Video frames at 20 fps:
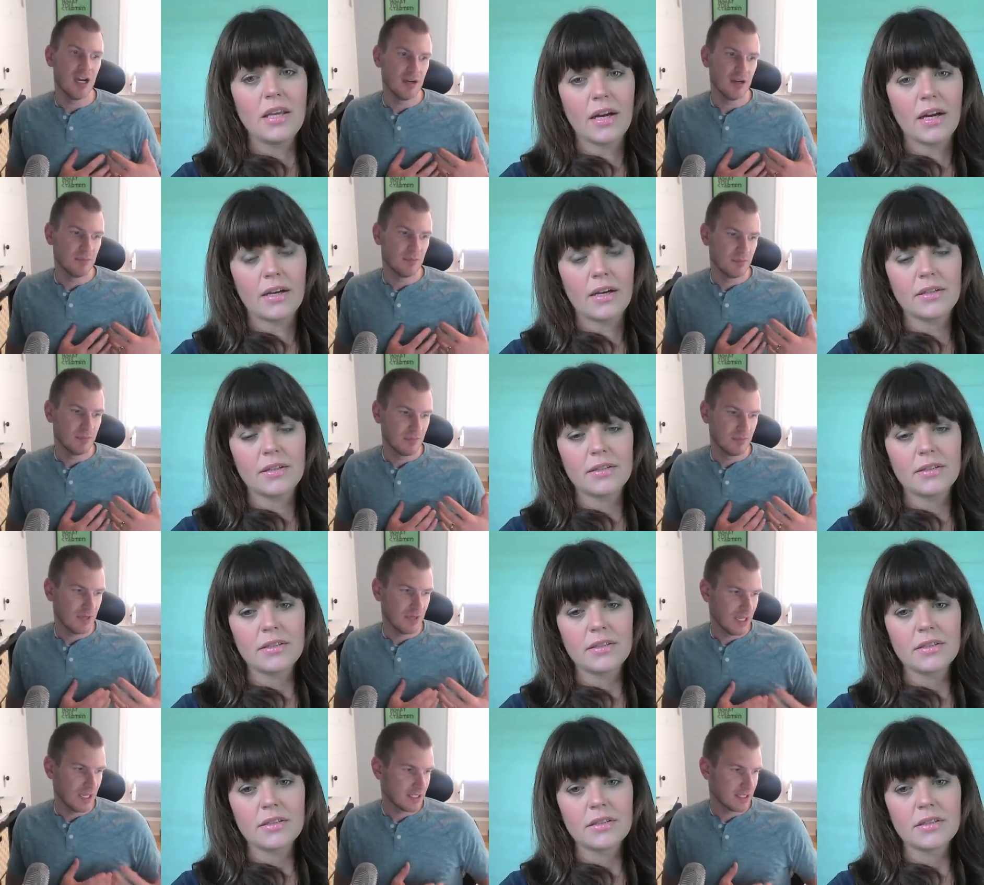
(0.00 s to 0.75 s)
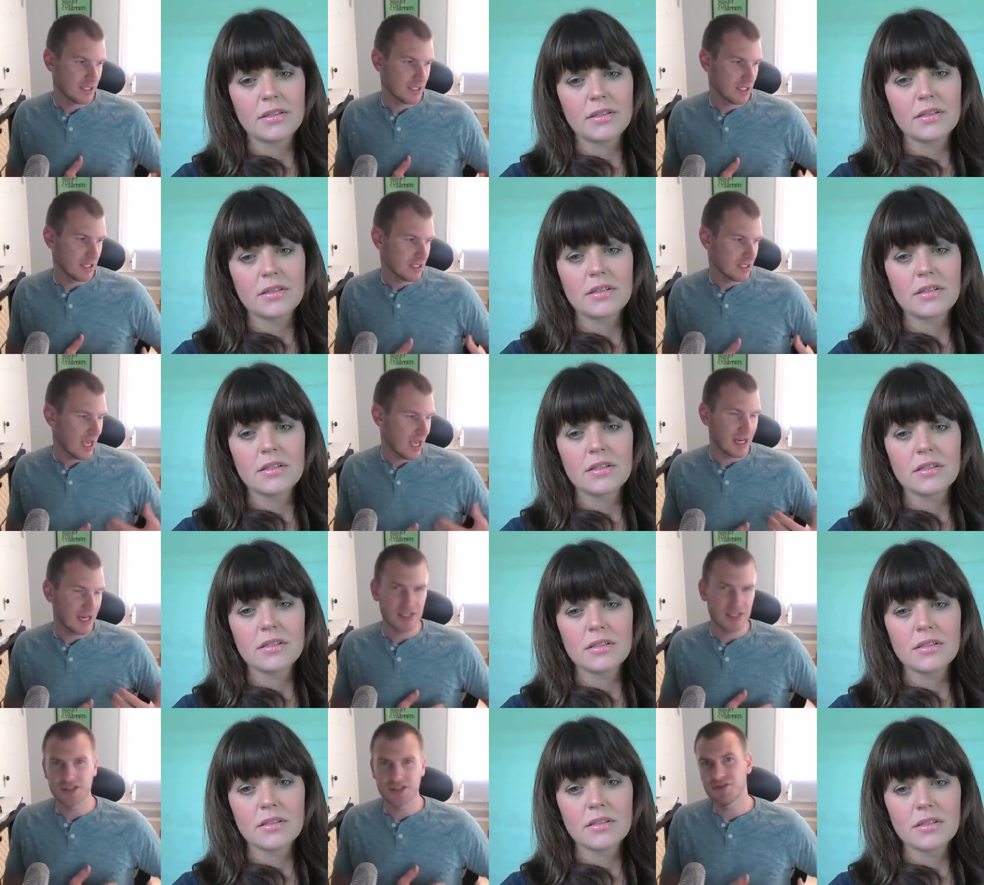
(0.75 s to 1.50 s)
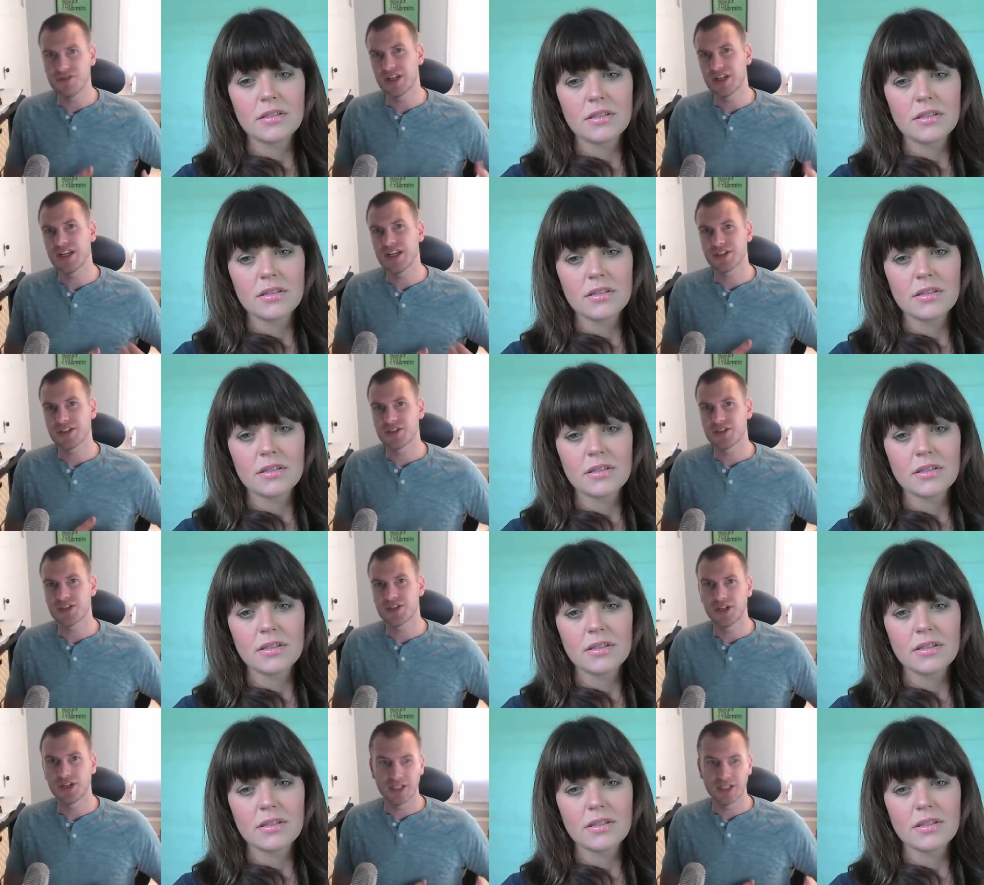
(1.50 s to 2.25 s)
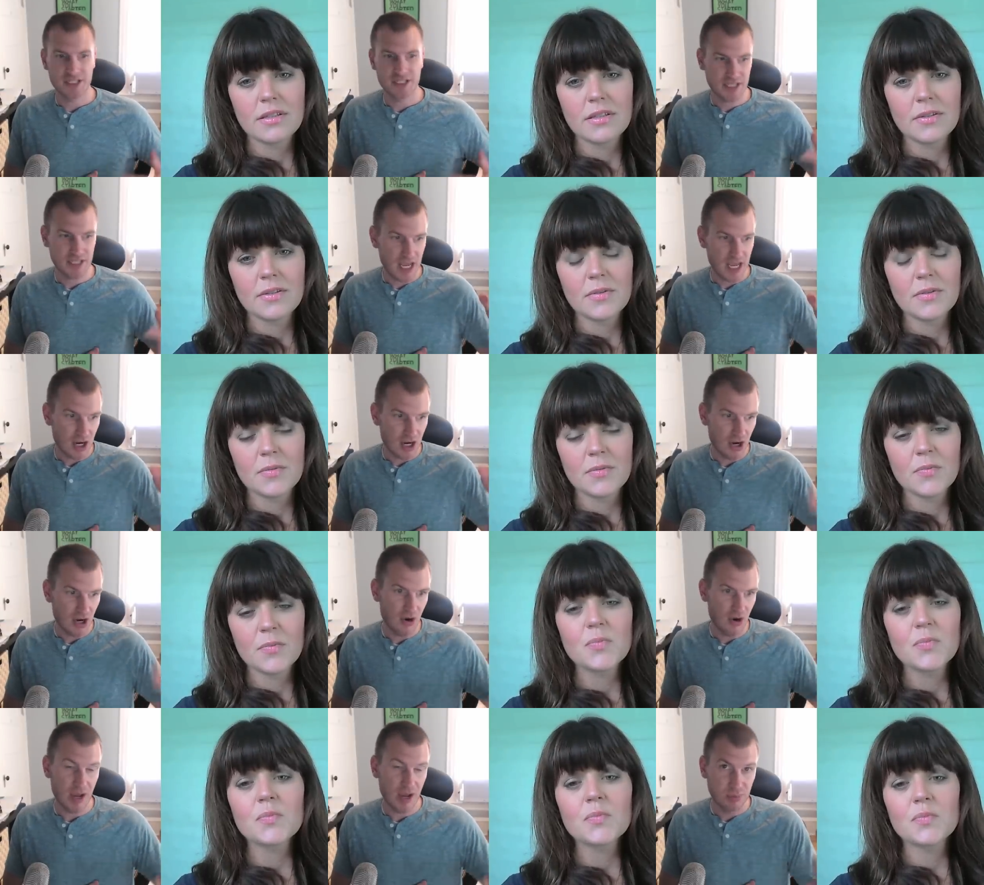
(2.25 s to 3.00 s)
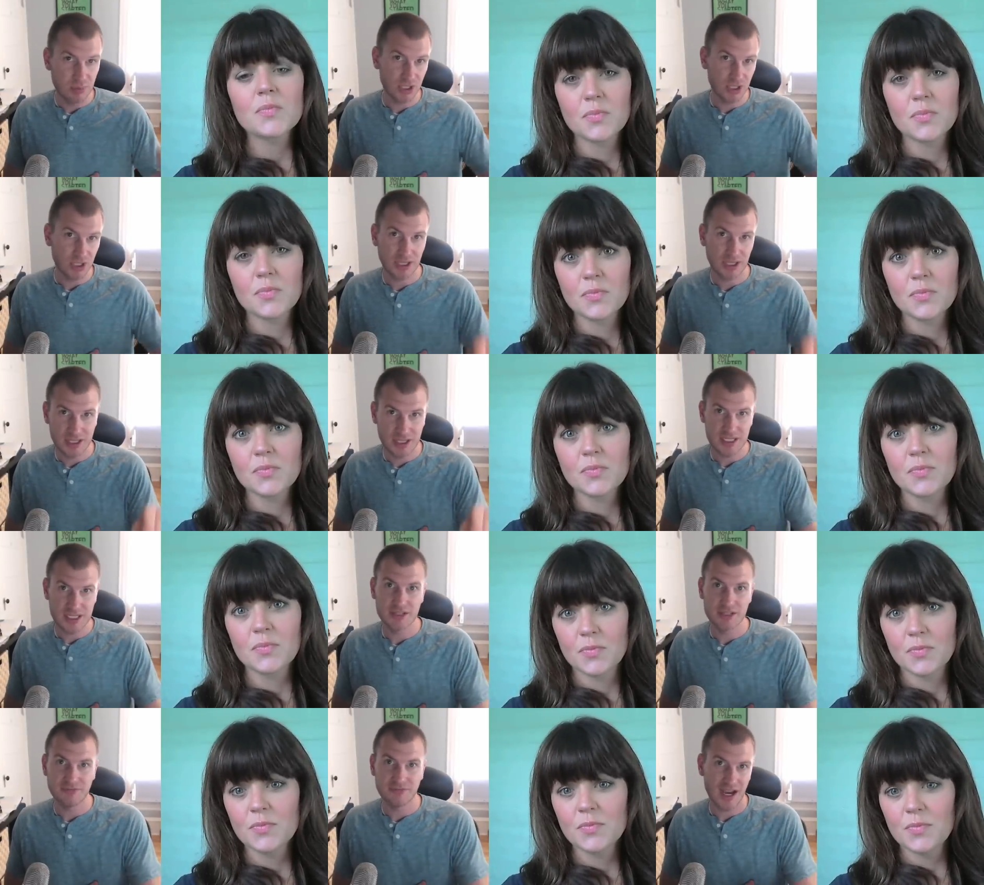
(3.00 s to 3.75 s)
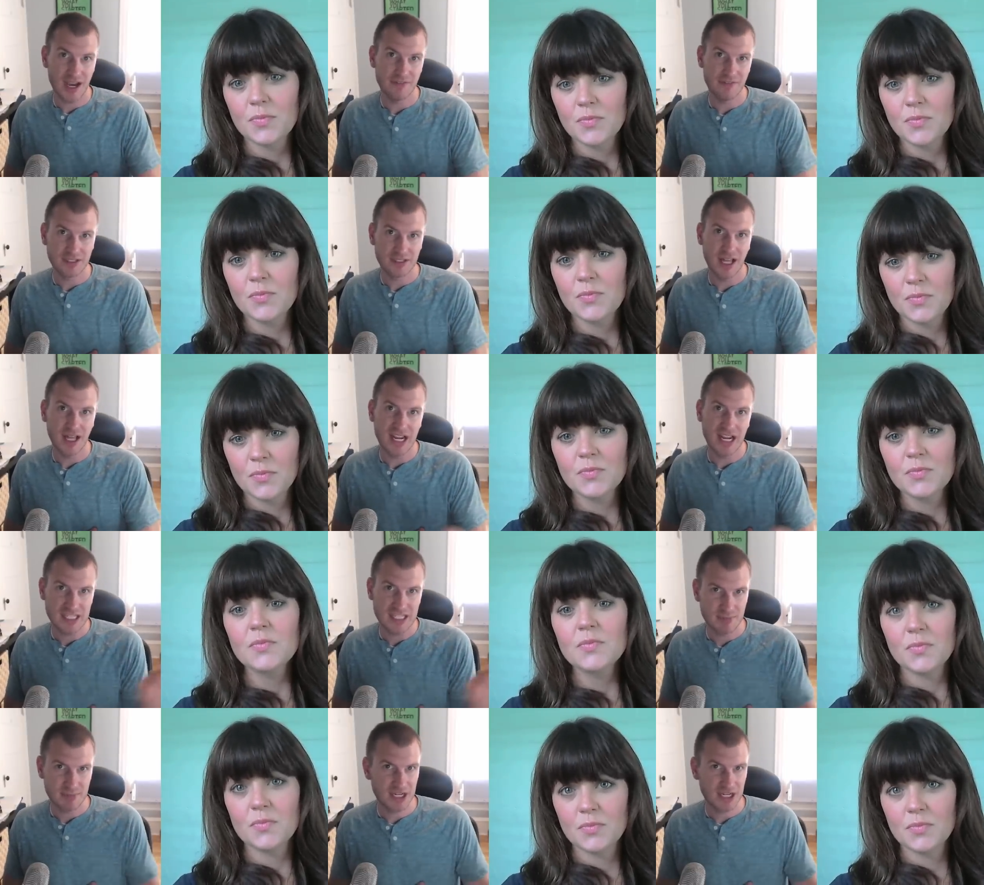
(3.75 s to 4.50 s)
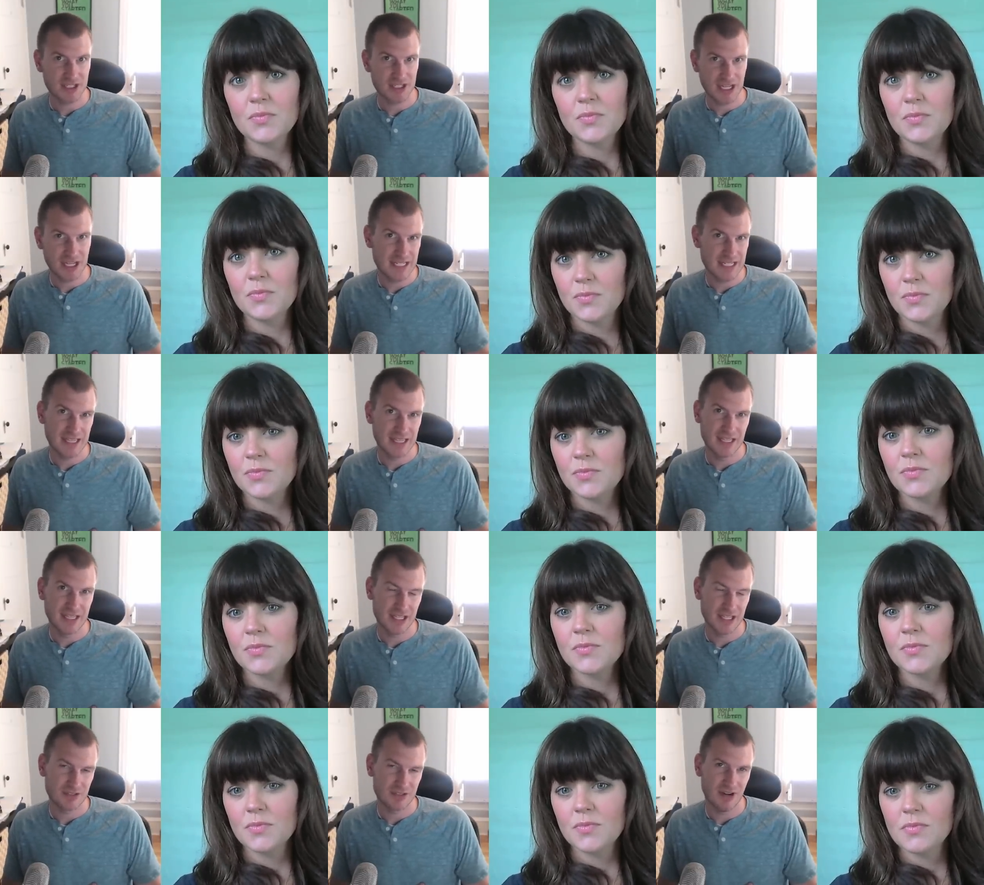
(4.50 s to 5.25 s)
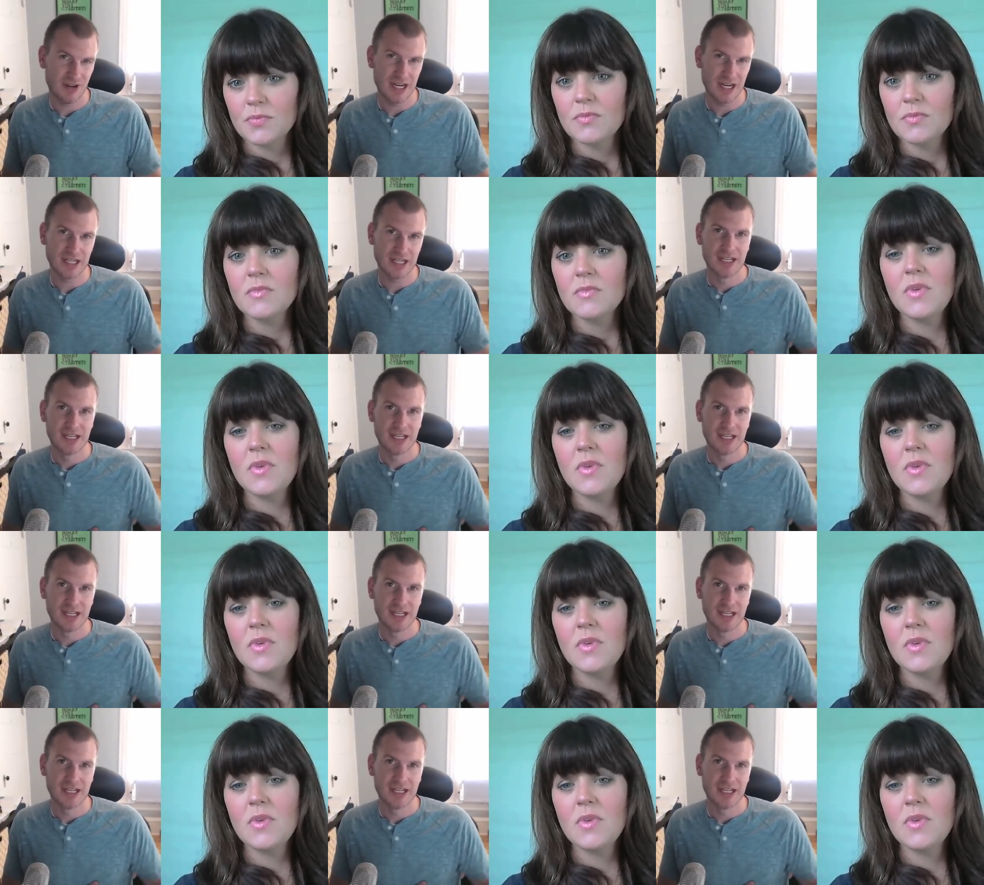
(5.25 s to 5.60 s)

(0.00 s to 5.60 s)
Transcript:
Speaker 1: yeah it's not necessarily you can necessarily say oh i booked these five clients because i did this right